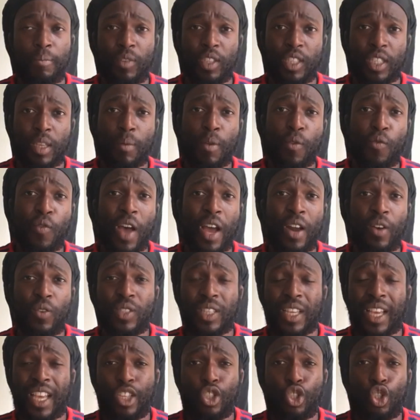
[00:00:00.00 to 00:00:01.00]

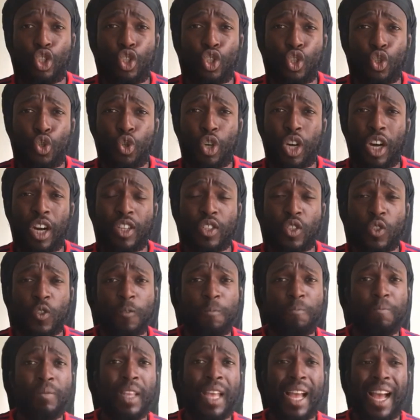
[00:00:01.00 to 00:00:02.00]
semi-finals against
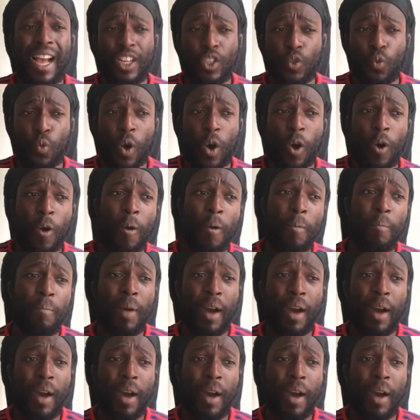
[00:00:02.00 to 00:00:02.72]
Newcastle as well.